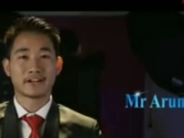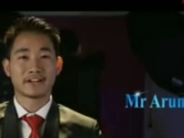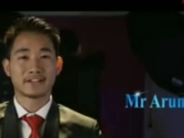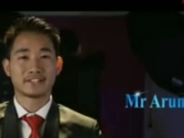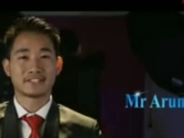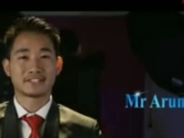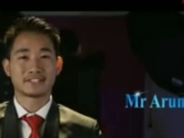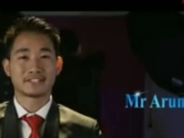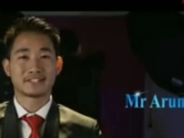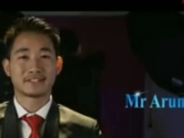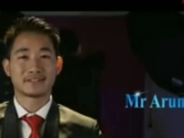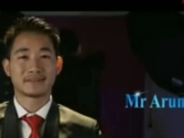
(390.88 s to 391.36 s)

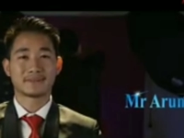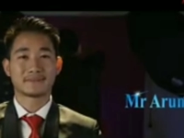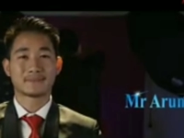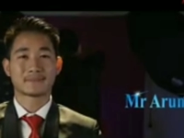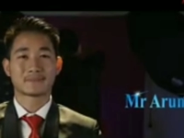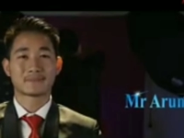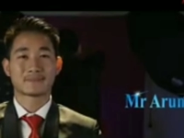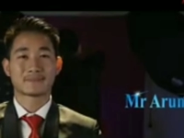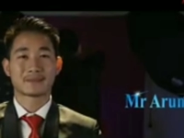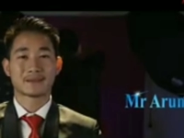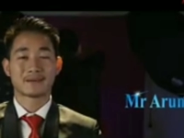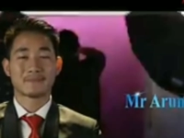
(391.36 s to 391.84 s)
Pradesh.
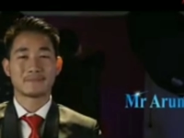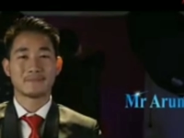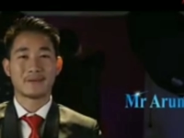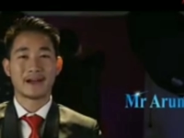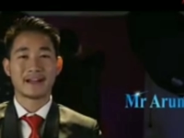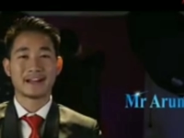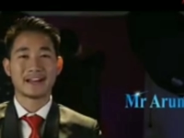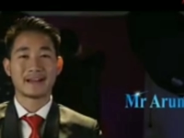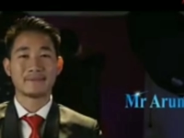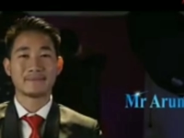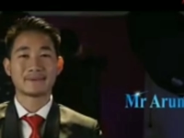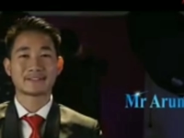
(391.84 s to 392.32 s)

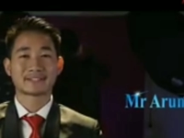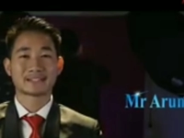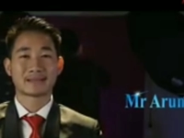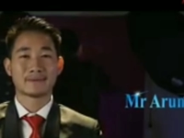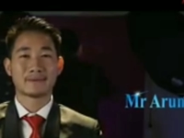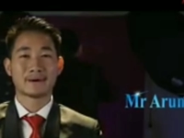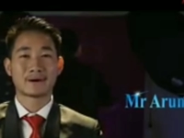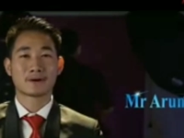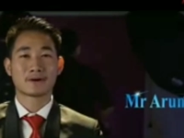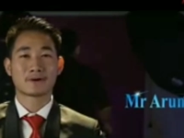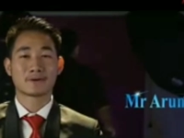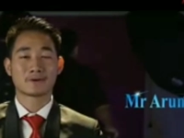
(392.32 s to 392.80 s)
My name is
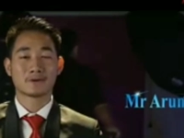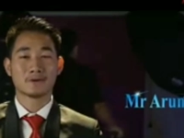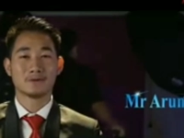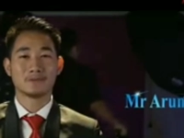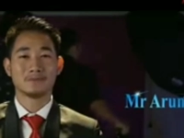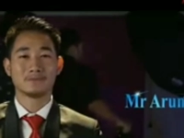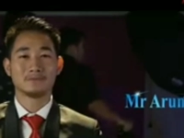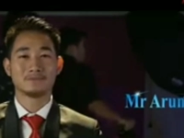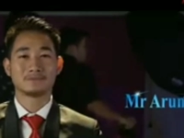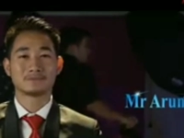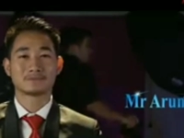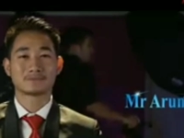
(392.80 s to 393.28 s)

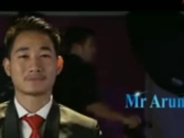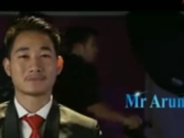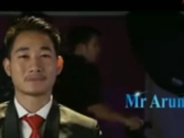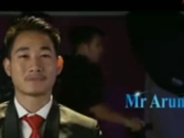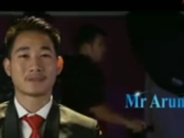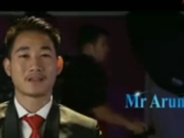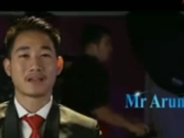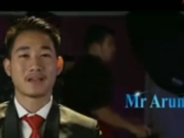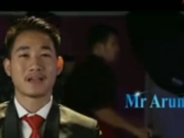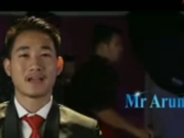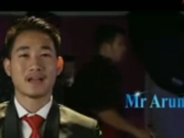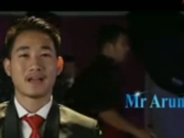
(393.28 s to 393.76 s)
Tabagokum.
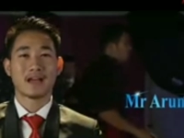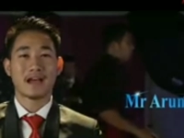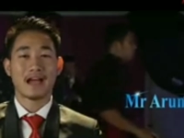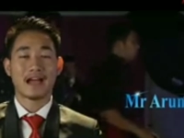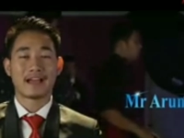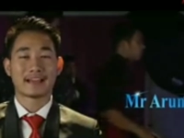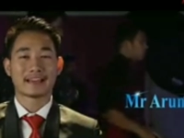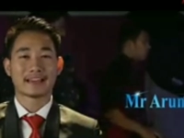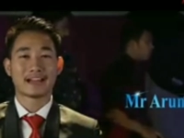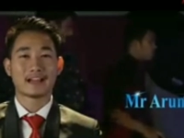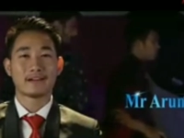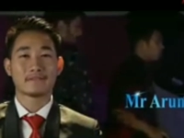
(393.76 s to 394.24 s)

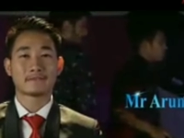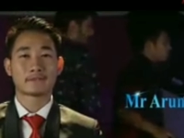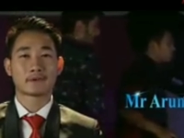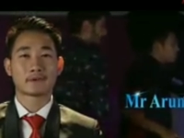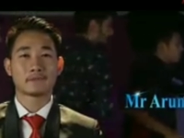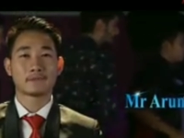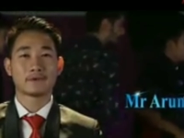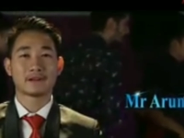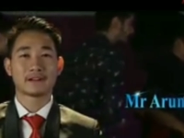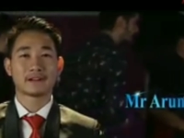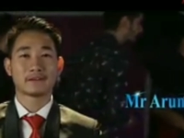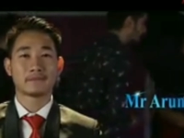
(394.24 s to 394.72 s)
I came
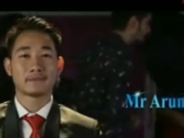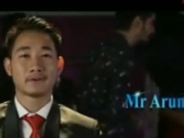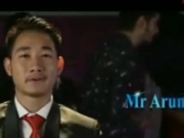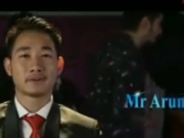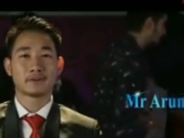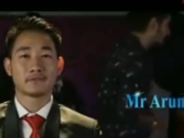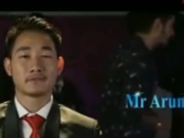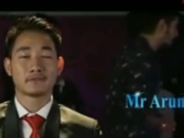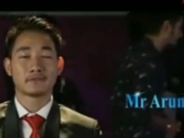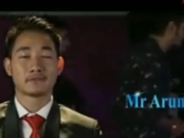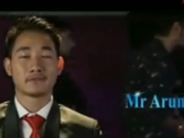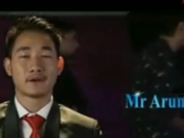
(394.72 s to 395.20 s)
from a very
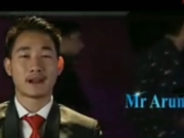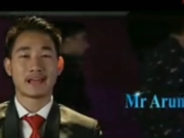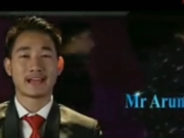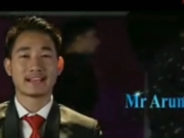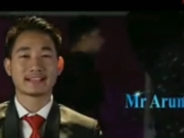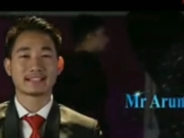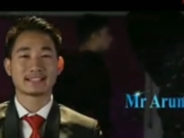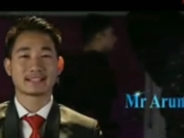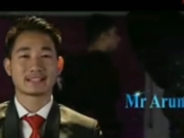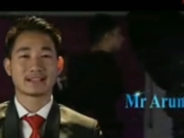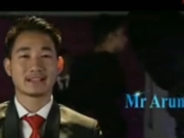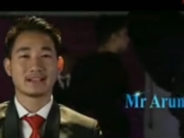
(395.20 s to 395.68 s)
beautiful
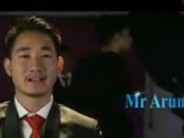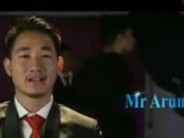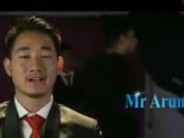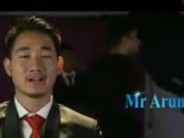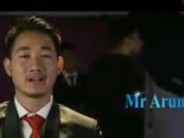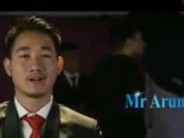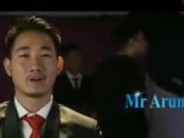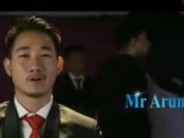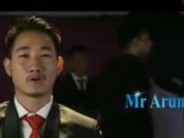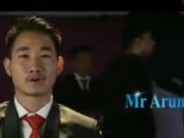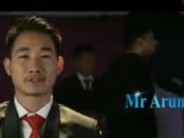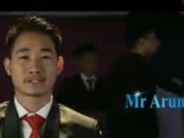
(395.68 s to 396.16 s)
place,
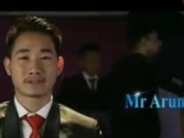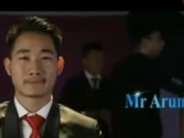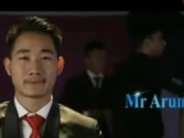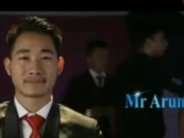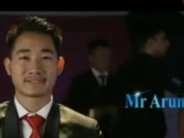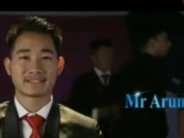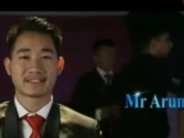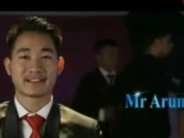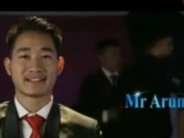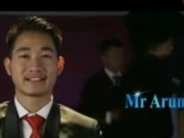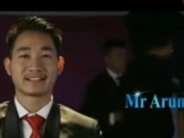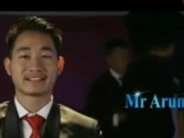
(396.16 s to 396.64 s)
Lower
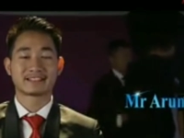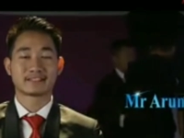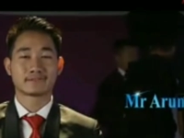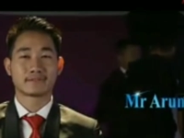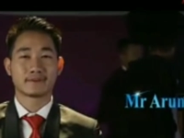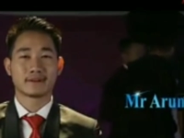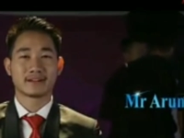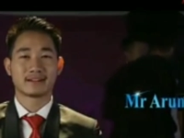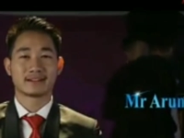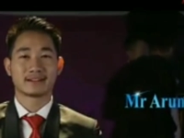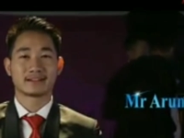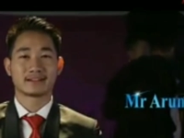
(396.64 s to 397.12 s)
Subansiri
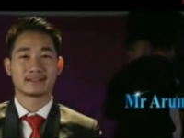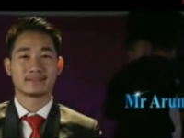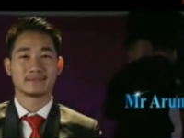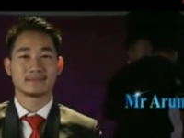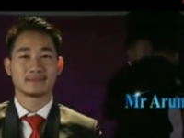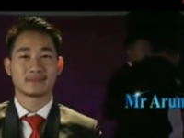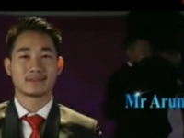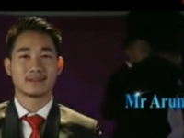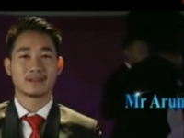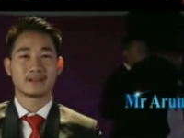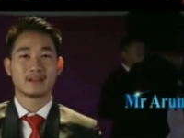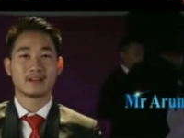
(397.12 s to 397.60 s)
district.
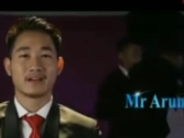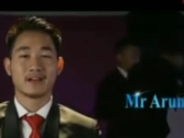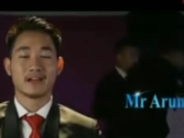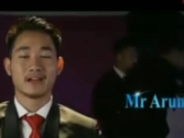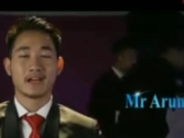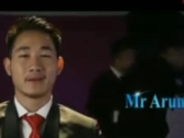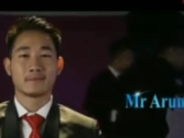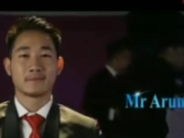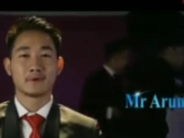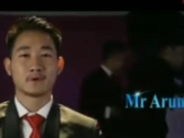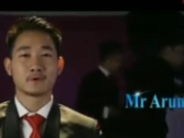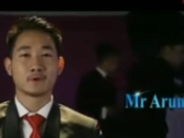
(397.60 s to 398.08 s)

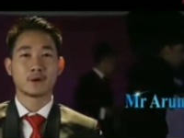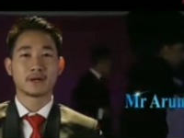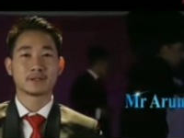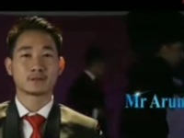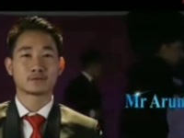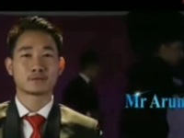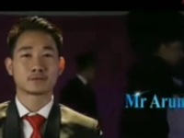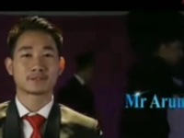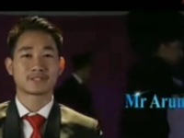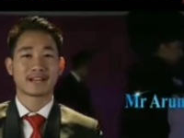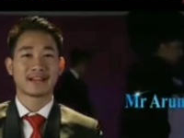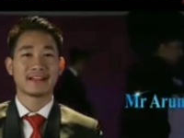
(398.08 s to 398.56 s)
If you
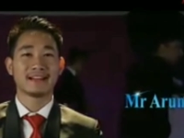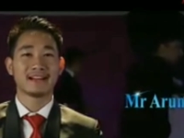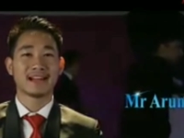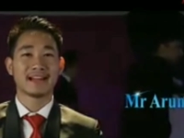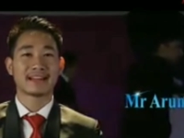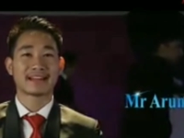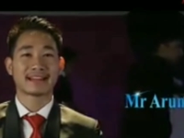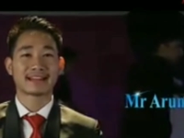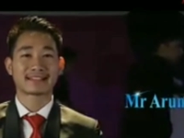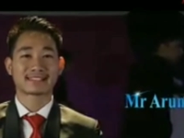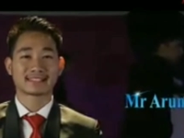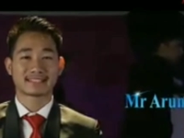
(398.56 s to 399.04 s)
want to shine
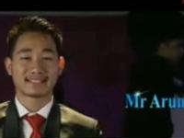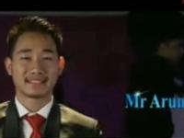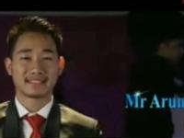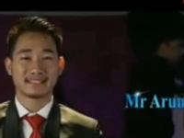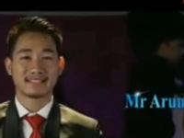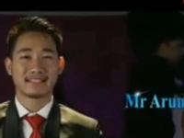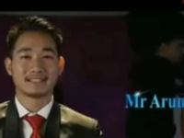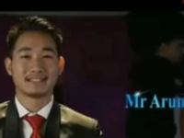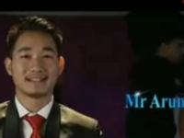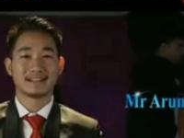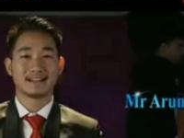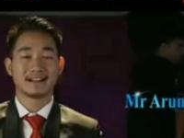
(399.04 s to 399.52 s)
like a
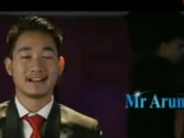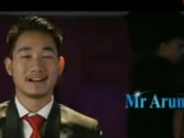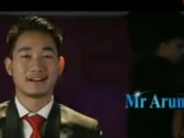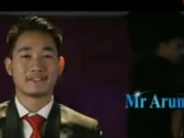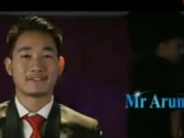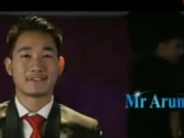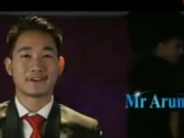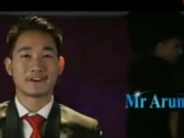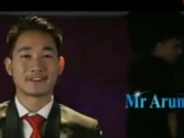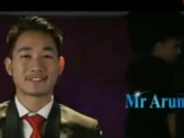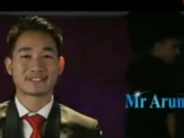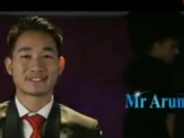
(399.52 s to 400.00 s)
sun,
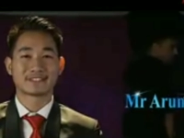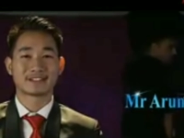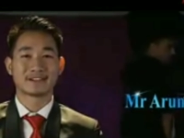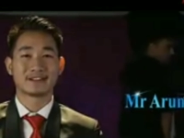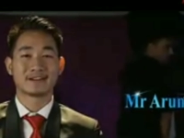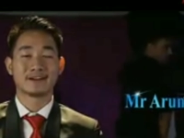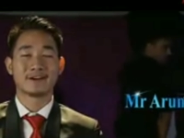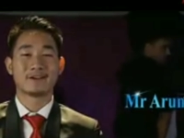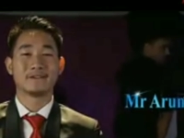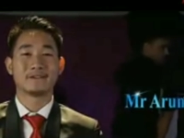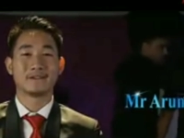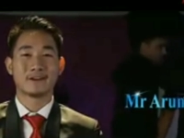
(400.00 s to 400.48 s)
first
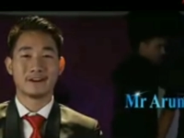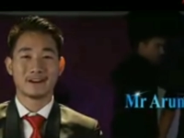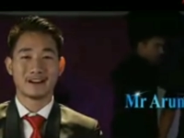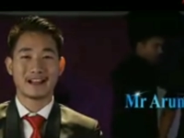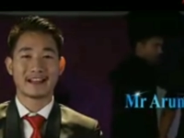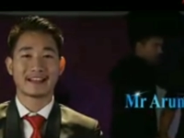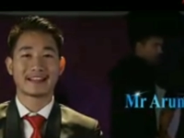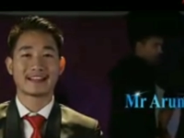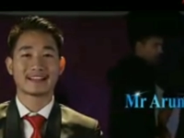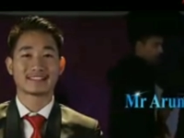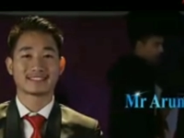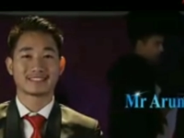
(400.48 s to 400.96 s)

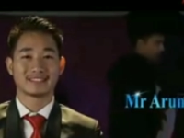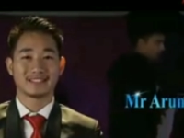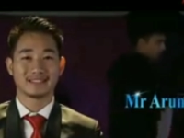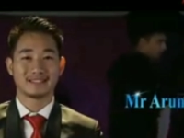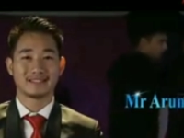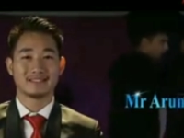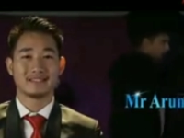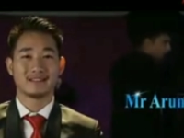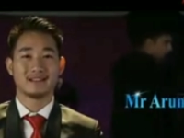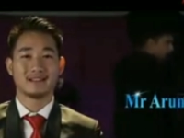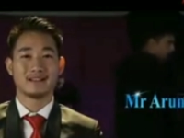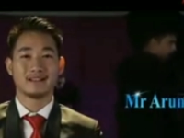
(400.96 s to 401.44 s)
burn like a
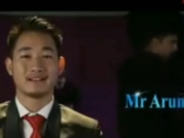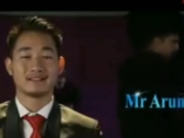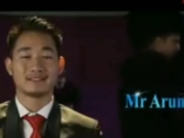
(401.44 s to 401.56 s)
sun.